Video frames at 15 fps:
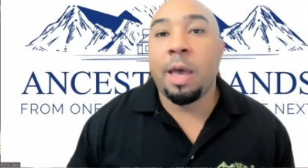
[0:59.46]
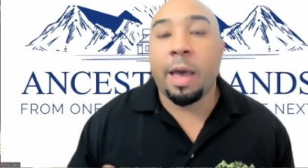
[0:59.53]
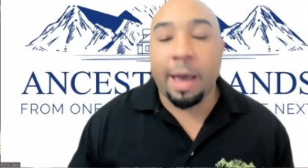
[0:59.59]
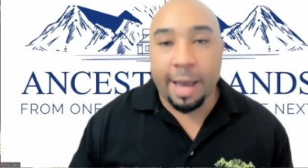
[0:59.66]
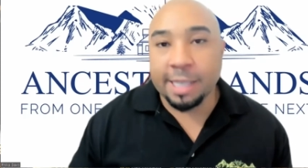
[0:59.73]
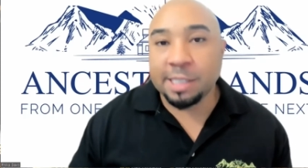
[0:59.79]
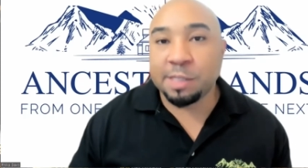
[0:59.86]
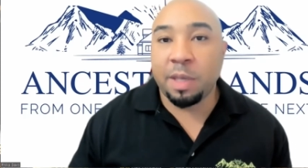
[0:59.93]

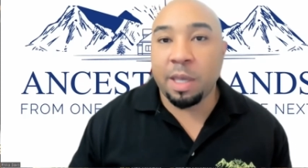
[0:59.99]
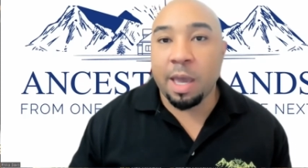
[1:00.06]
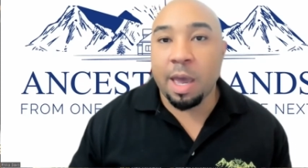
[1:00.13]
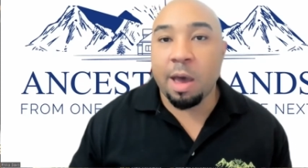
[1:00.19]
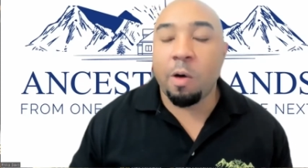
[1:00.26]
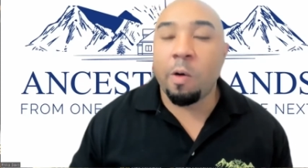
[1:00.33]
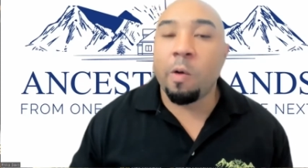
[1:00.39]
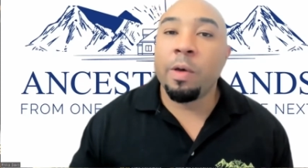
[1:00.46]
Ask me
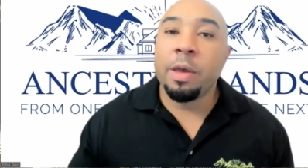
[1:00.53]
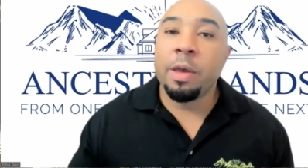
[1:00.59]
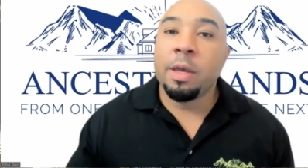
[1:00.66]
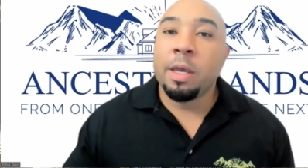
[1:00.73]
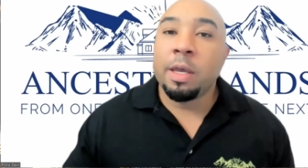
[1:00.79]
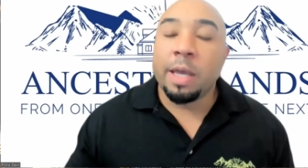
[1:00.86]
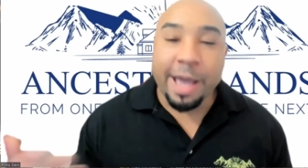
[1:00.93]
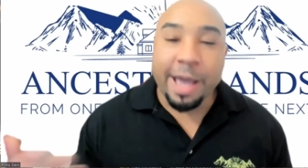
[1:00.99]
how.
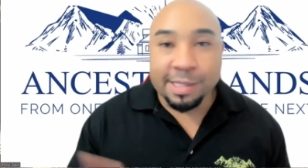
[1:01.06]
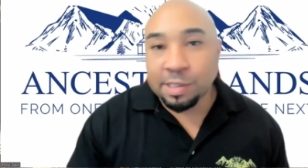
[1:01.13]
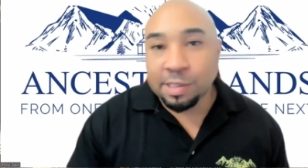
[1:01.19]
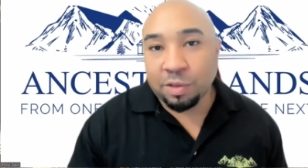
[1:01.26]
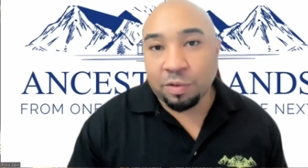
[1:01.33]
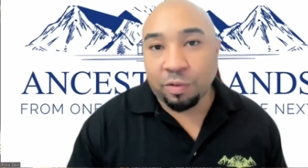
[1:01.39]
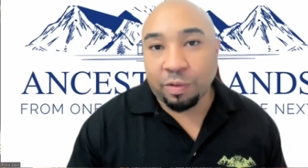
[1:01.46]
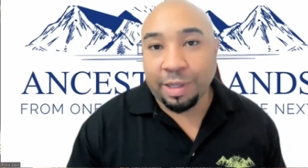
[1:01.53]

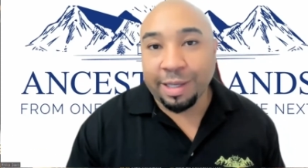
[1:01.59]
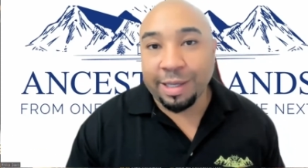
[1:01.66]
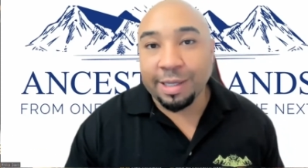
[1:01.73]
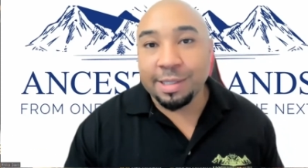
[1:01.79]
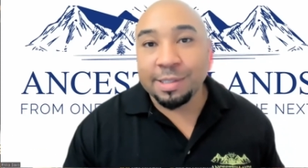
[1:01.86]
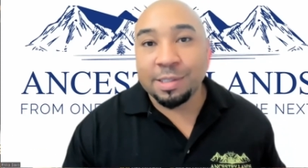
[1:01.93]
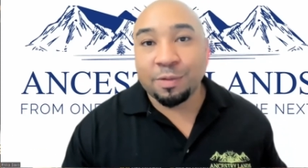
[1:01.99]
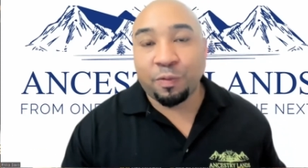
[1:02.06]
Ancestry
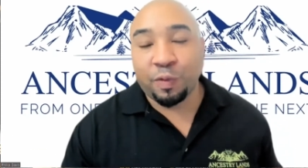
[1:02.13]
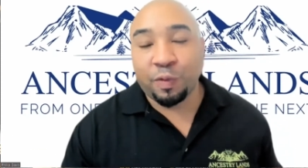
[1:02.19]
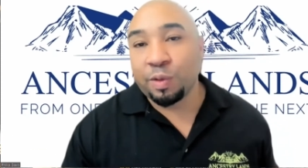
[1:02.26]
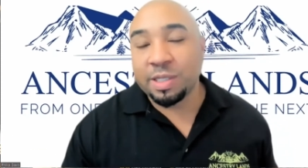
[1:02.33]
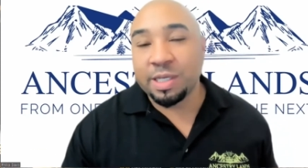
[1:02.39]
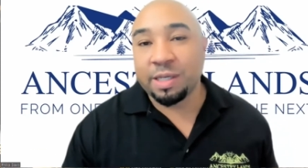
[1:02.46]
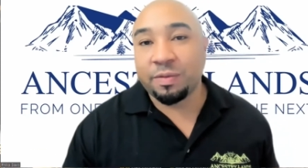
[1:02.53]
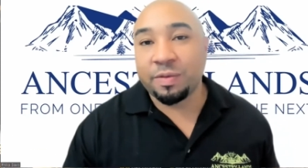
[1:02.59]
Lands, Phil
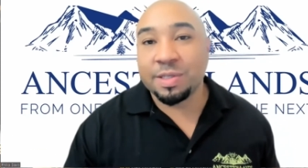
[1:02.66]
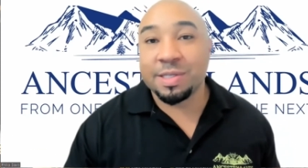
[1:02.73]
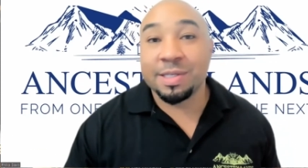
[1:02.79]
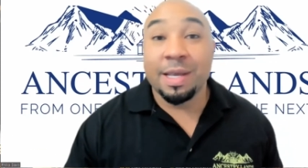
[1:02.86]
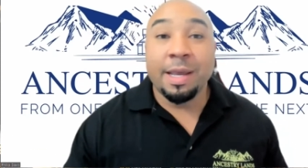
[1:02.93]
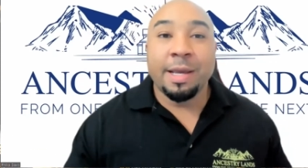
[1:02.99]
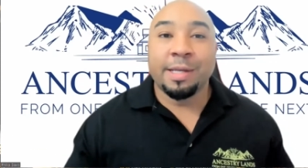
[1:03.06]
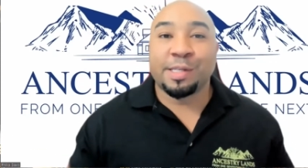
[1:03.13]
Davis.
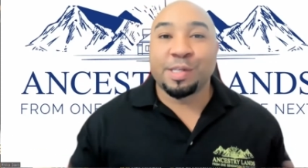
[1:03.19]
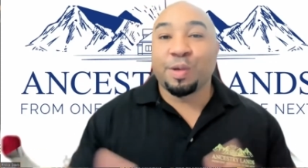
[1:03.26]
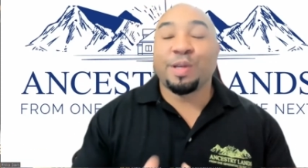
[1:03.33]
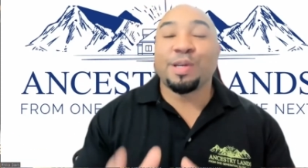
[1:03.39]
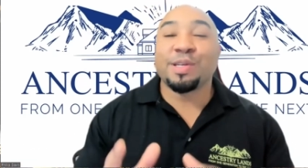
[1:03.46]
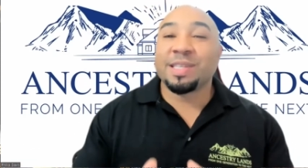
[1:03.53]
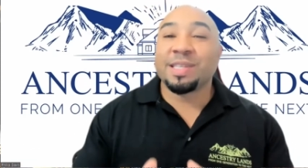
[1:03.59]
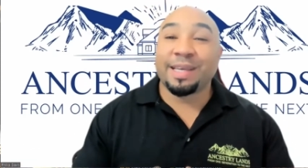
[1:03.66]
So
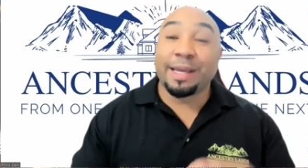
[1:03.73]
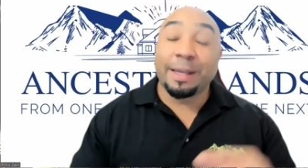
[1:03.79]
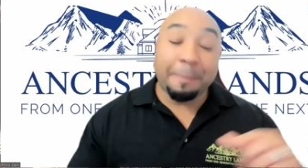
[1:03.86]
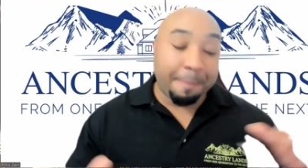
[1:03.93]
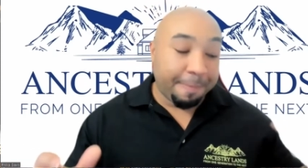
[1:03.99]
here's the thing